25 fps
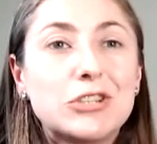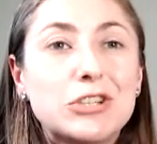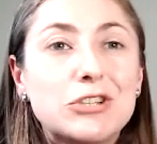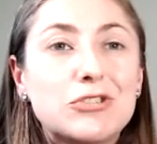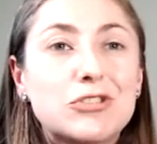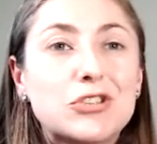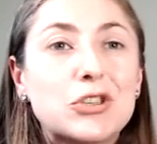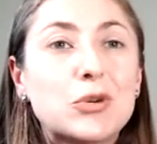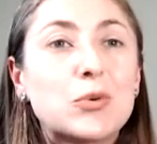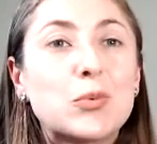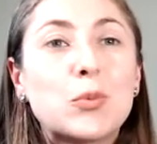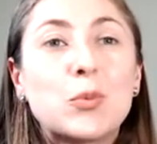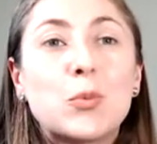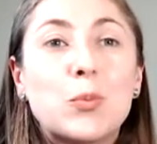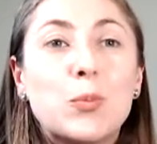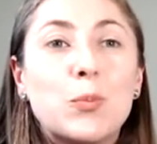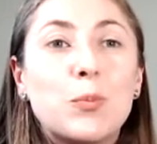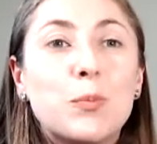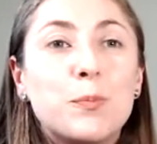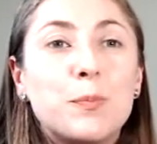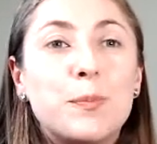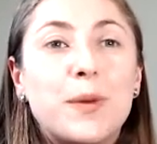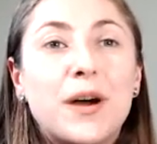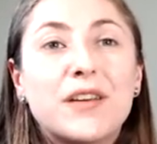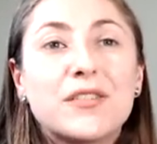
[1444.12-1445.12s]
use the
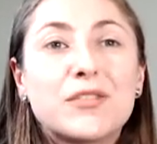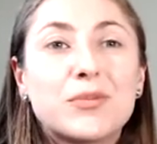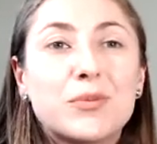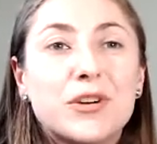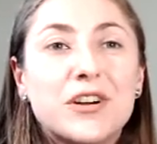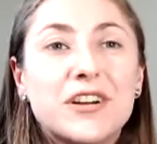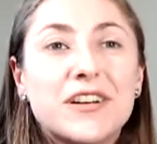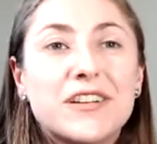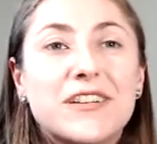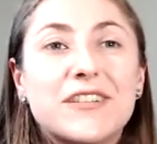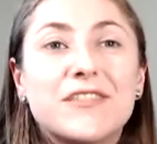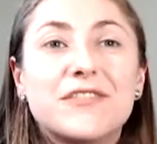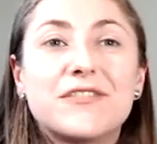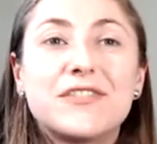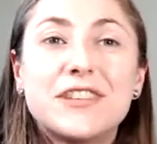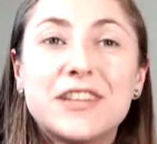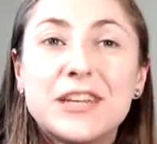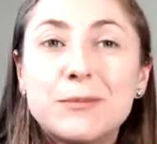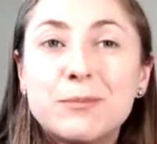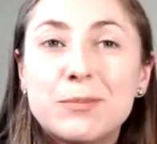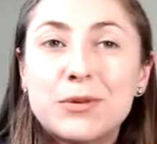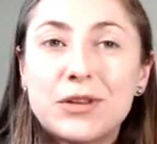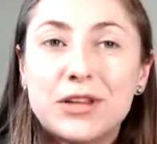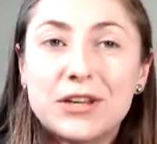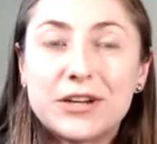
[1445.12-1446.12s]
buzzword of
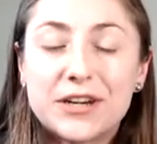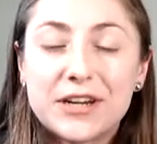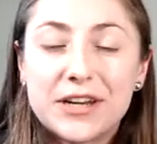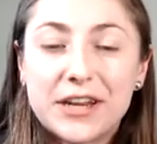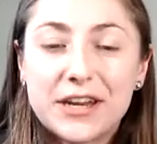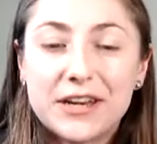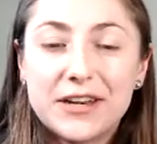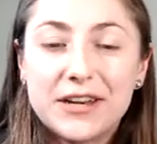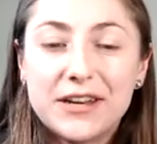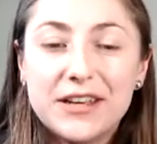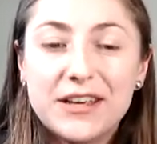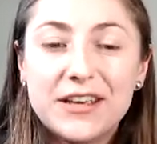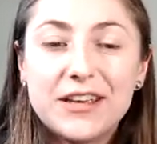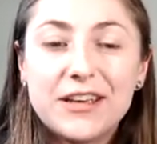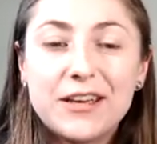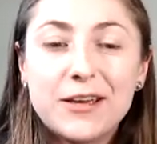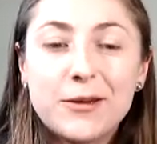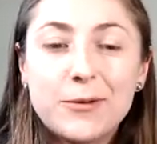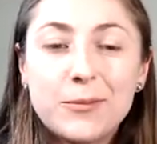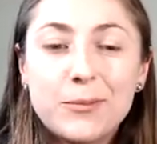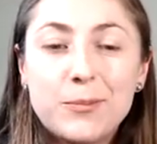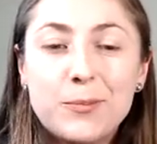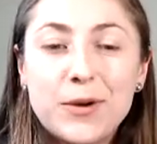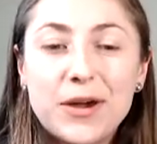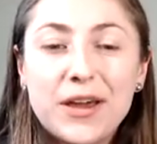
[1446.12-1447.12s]
deep learning,
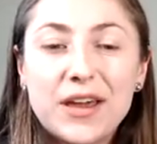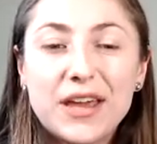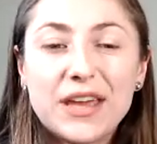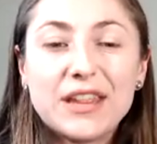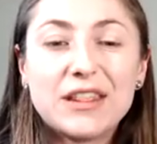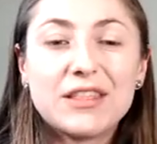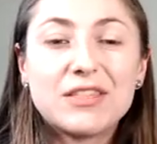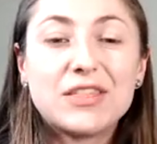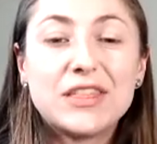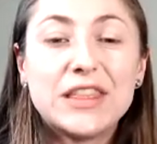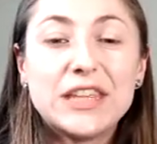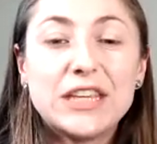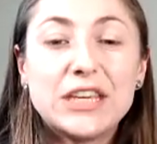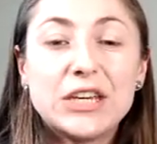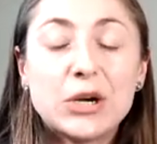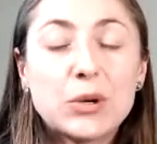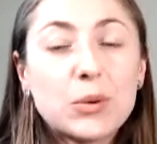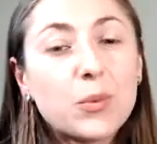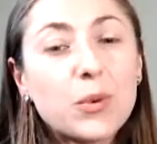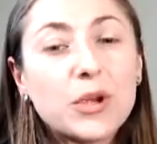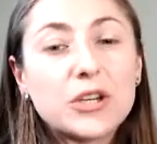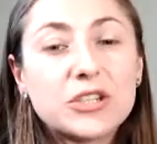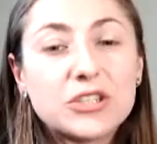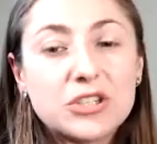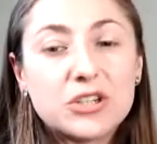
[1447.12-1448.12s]
but the
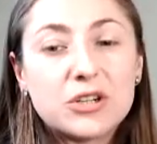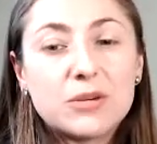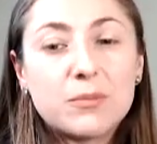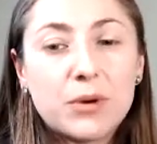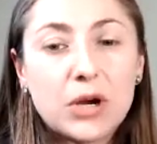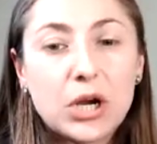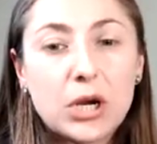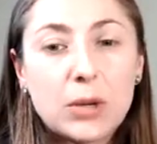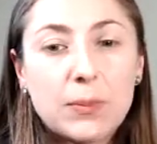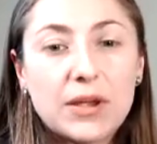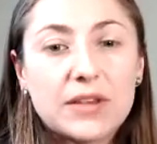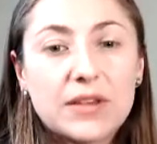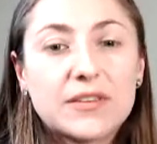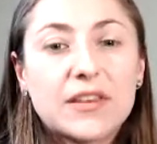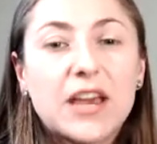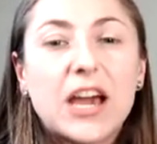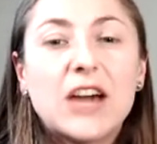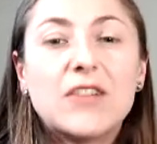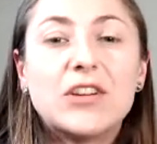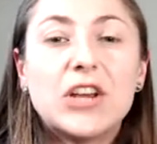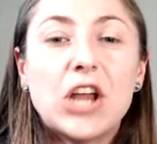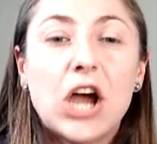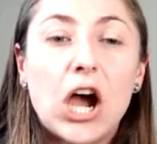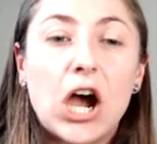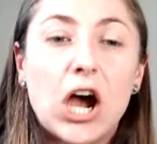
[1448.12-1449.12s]
original purpose
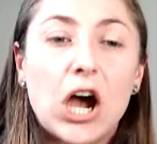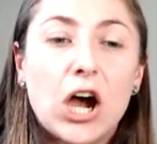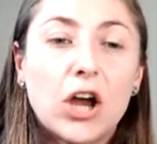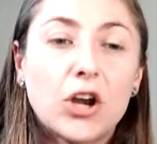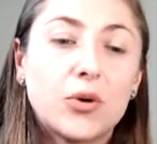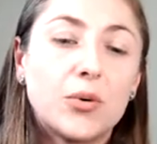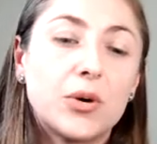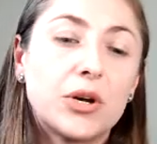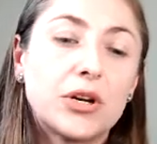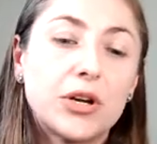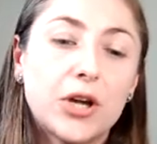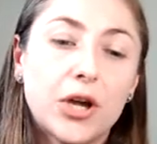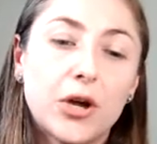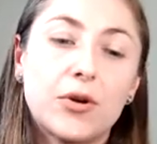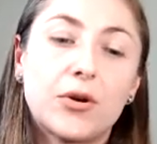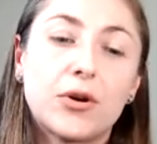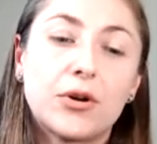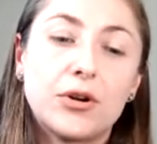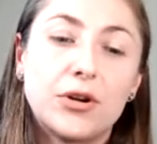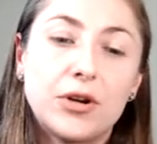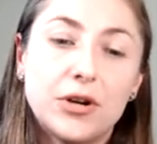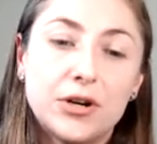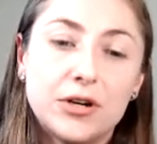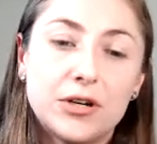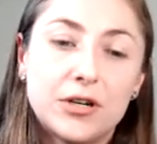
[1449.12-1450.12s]
of an autoencoder
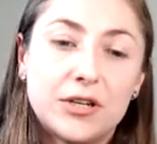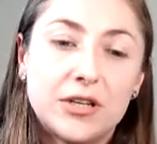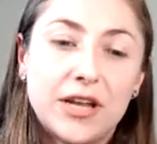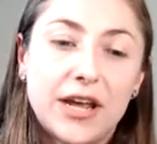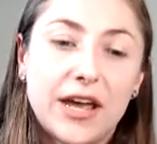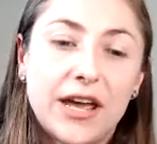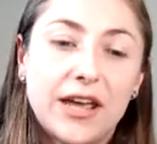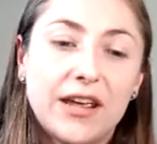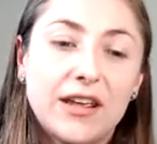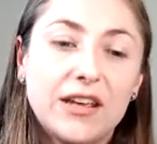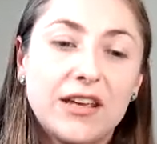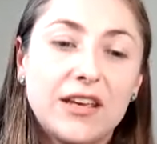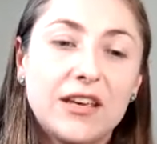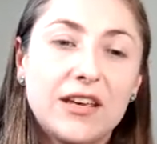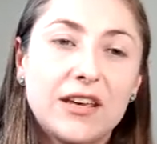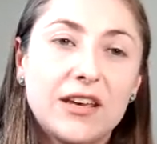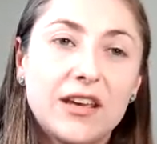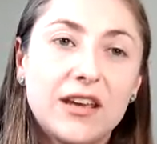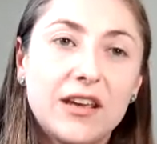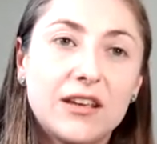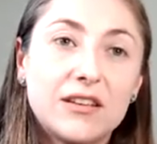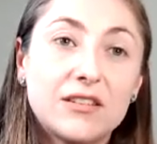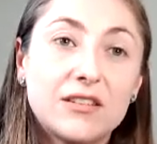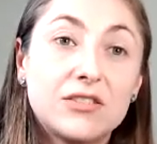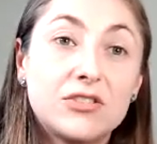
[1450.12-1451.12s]
neural net
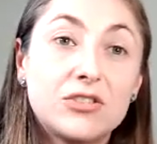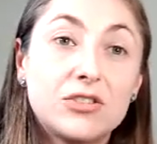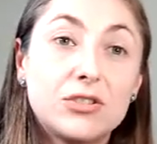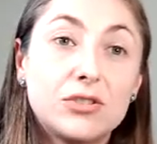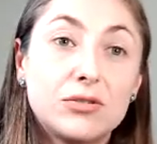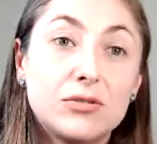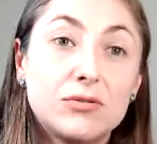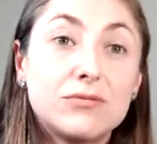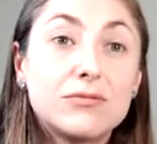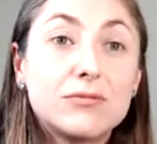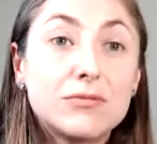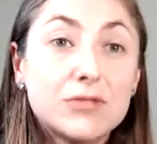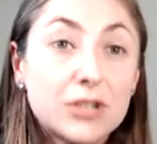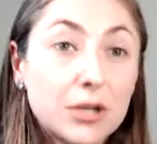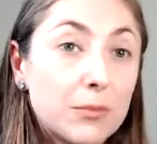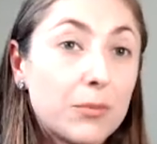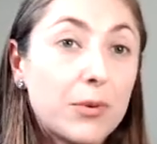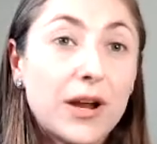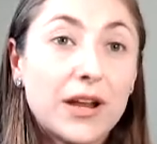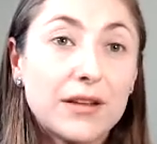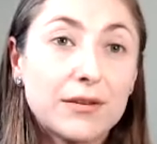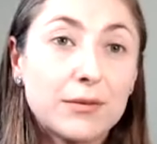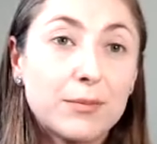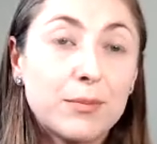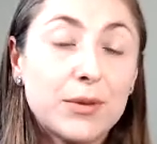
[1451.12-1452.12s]
is to
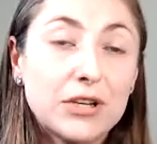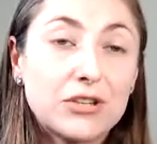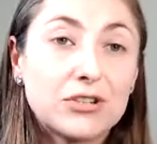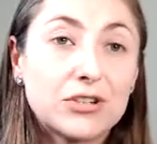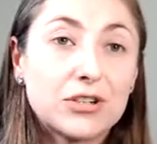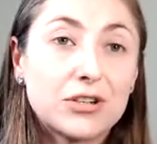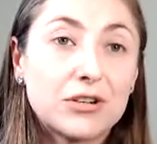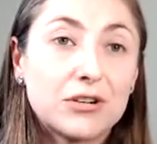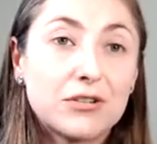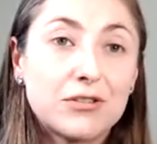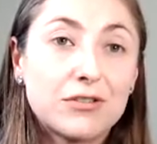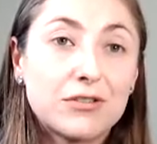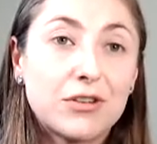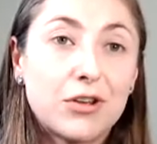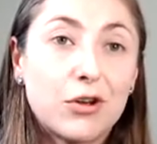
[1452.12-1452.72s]
compress pictures.